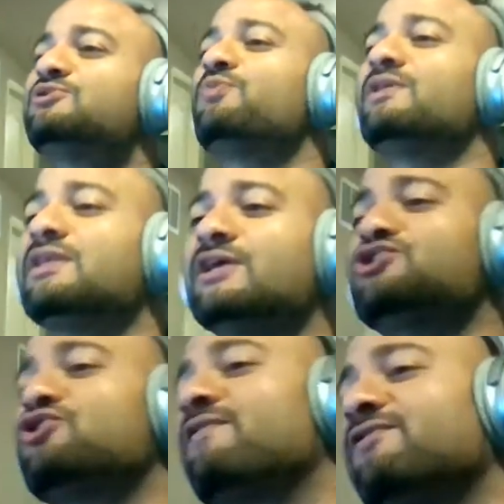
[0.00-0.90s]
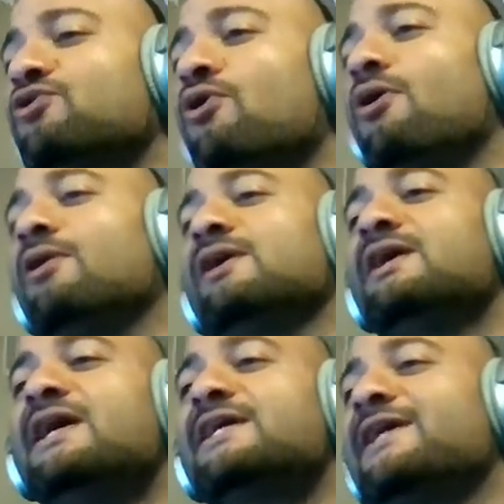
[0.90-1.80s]
with a server called
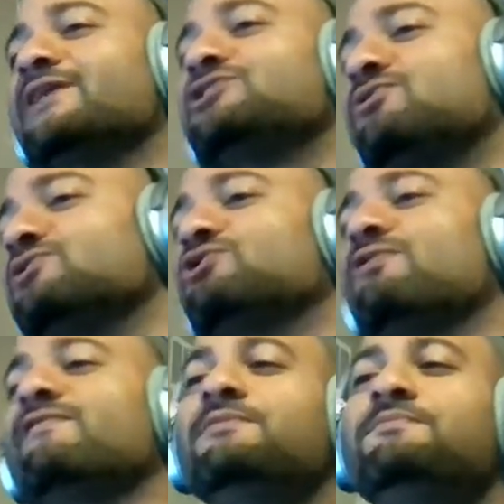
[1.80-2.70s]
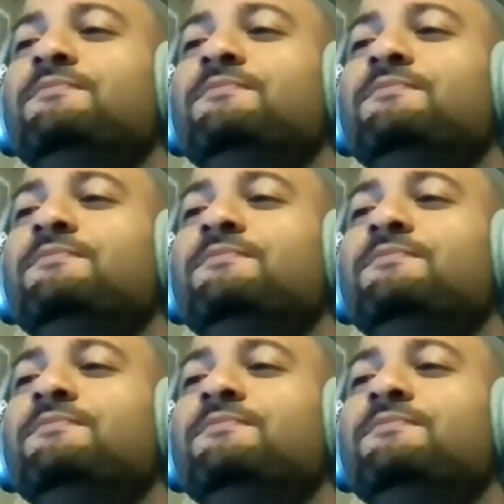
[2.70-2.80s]
Kestrel server,